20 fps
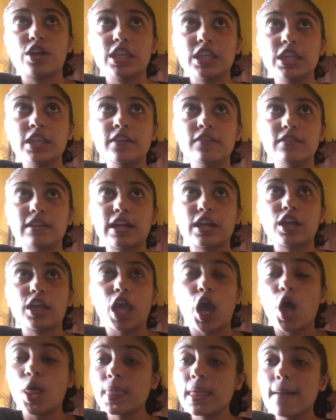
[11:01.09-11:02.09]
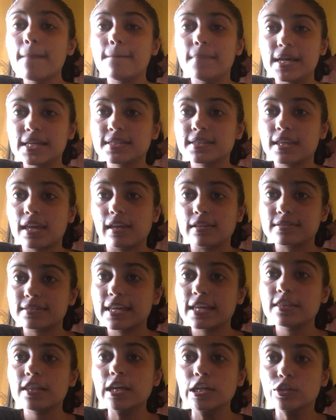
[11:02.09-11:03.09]
like on their best case,
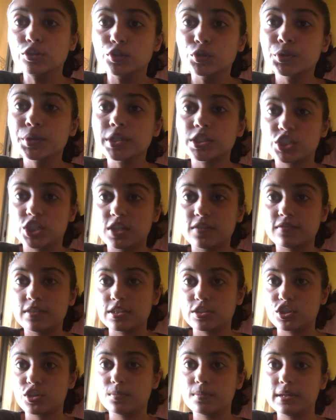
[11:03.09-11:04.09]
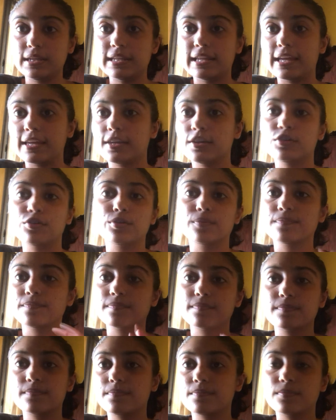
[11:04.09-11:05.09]
say they do achieve this to be like,
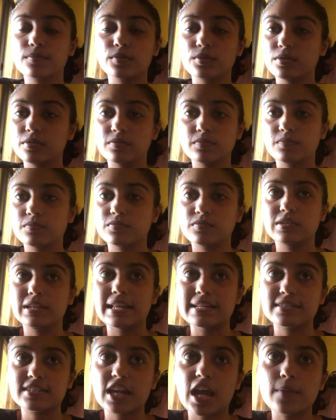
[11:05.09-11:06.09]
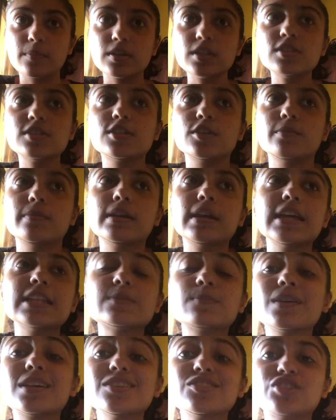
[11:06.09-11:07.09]
less time consuming, it's
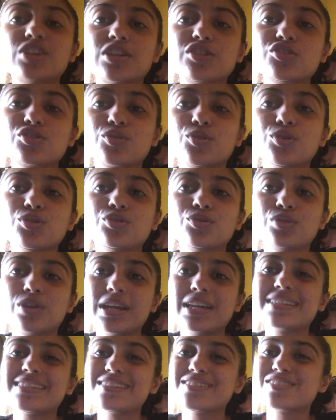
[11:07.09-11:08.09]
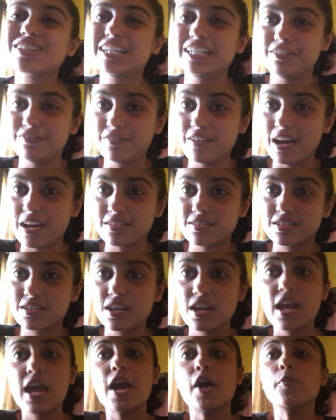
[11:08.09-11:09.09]
because judges go through cases really fast,
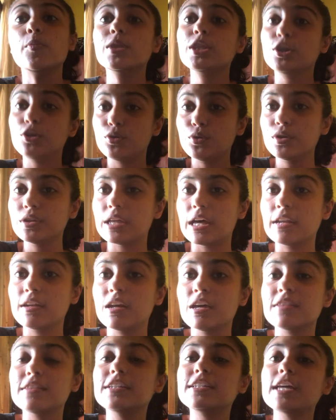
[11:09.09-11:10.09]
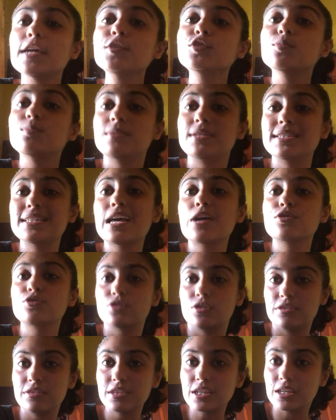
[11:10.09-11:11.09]
and when they do that they tend to miss out
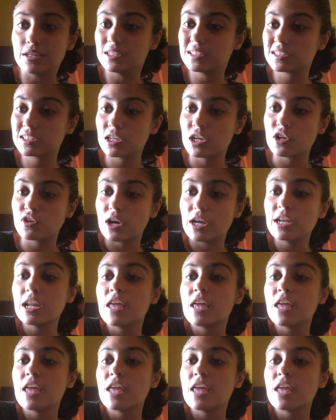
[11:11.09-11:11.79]
on things, right?